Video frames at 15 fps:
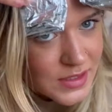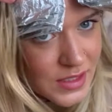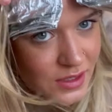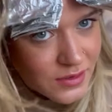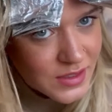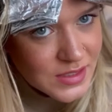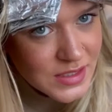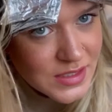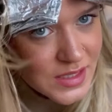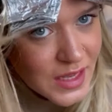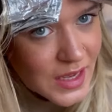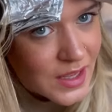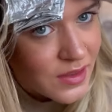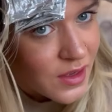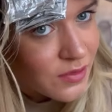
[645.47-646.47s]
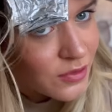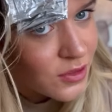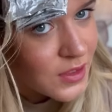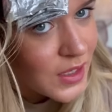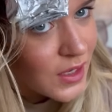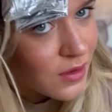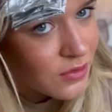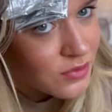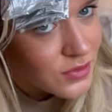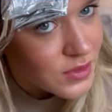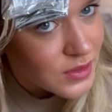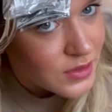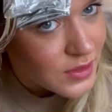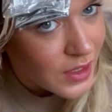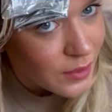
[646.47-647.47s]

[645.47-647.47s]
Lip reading: now this is the hair that I've got left that I'm